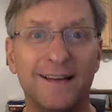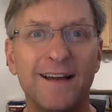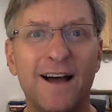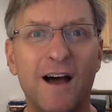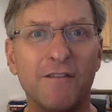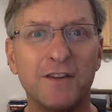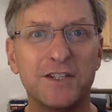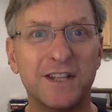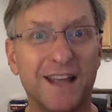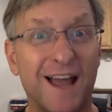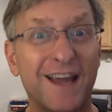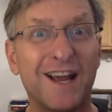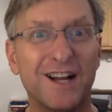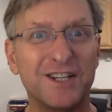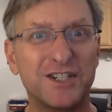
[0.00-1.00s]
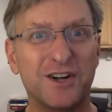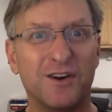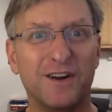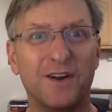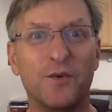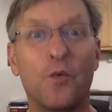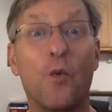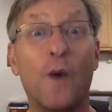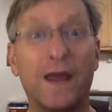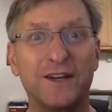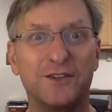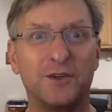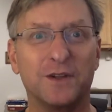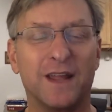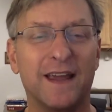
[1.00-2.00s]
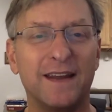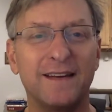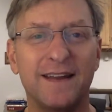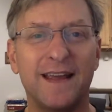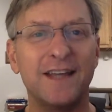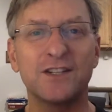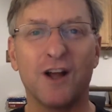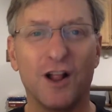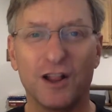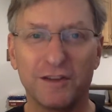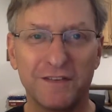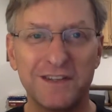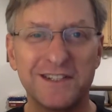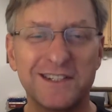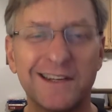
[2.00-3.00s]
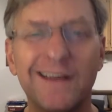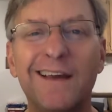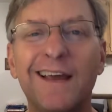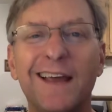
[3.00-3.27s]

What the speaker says: Obviously, I got started way too late, as all of us.